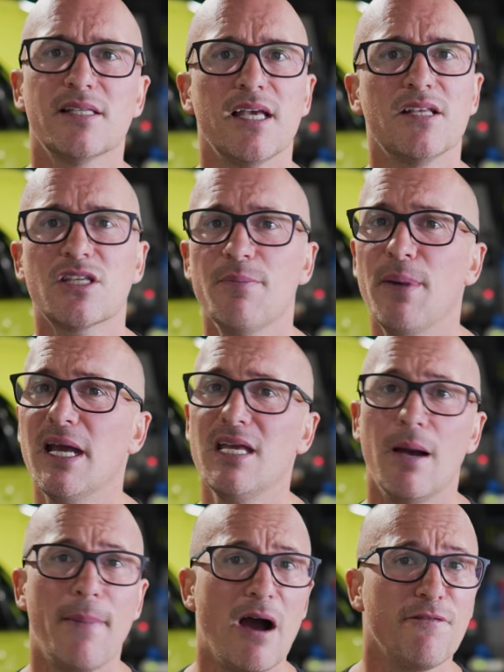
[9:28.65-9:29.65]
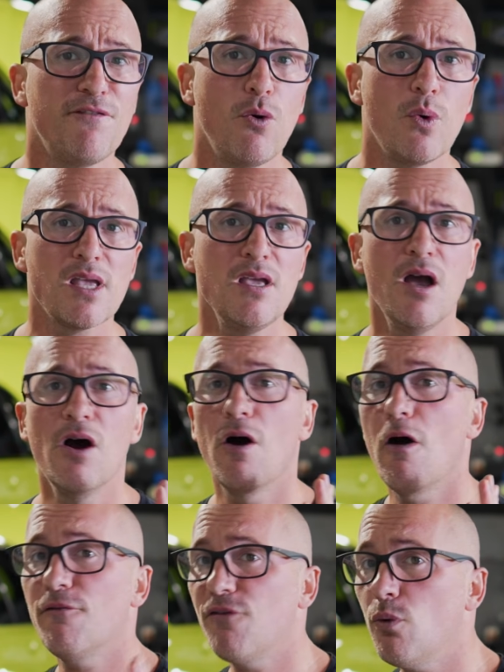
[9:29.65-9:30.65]
tends to be about 40,
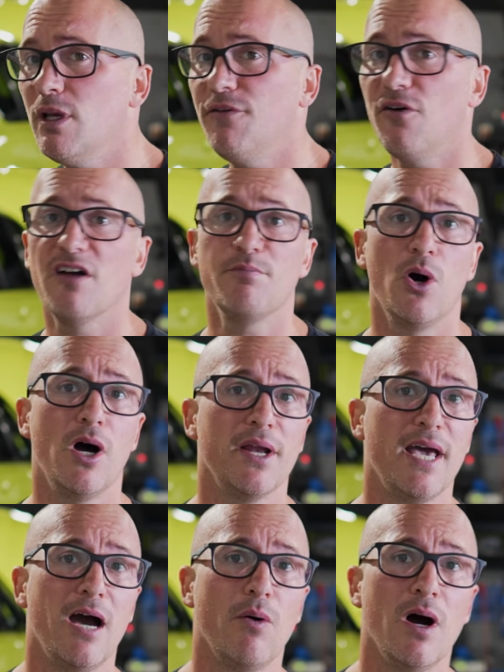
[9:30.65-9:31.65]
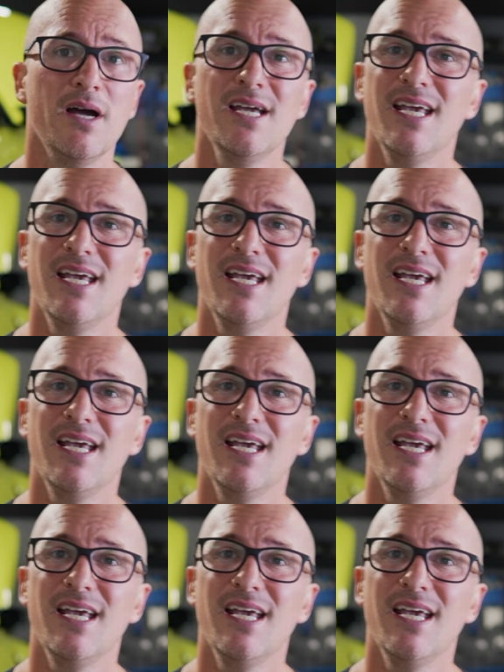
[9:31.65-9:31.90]
45 mile an hour.